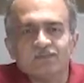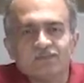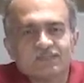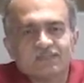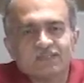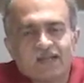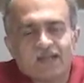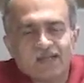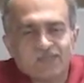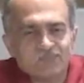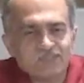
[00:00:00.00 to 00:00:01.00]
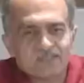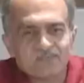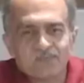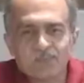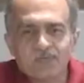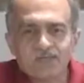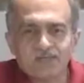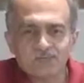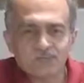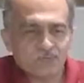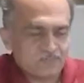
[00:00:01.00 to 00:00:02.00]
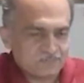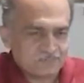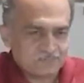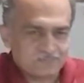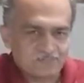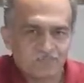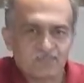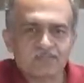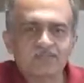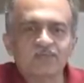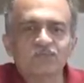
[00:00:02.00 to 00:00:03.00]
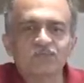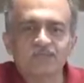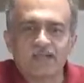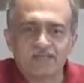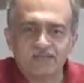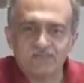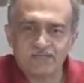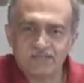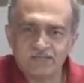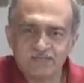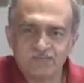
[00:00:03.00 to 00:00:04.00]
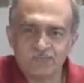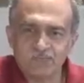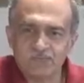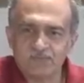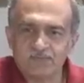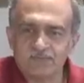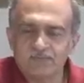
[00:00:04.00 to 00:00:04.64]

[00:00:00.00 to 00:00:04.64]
which is a right which everybody enjoys. The person who is activating the court